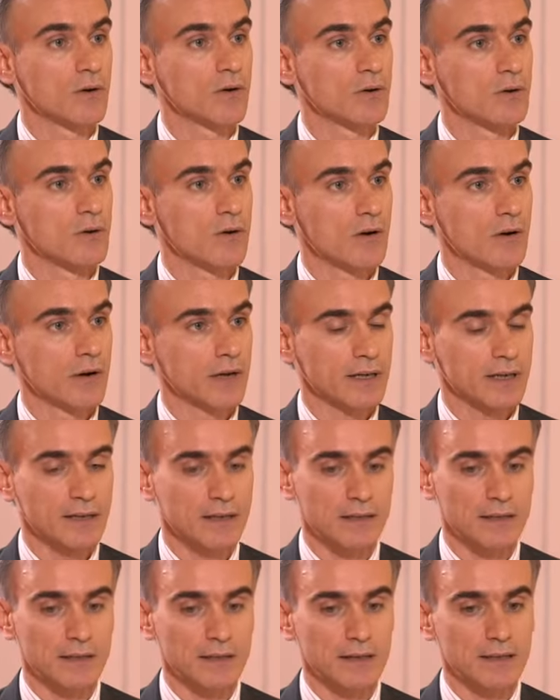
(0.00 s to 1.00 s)
ongoing
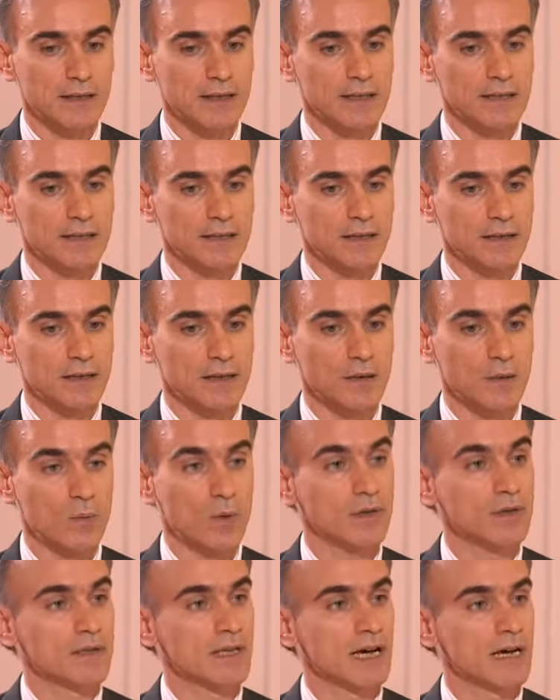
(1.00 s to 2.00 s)
is
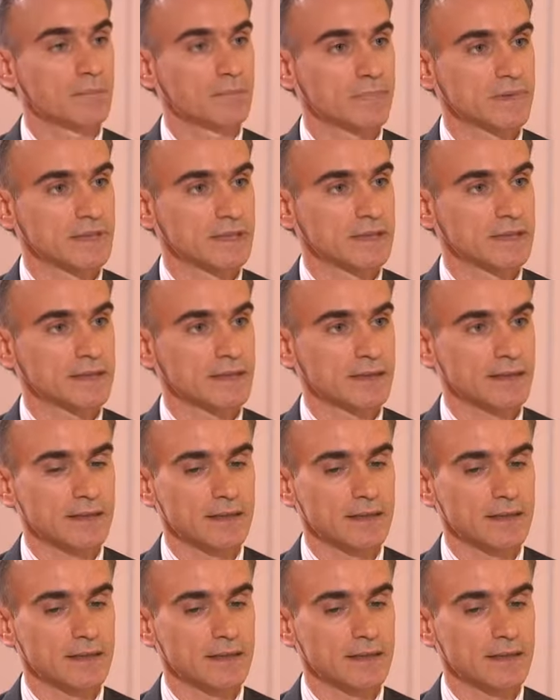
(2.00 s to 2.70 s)
what happens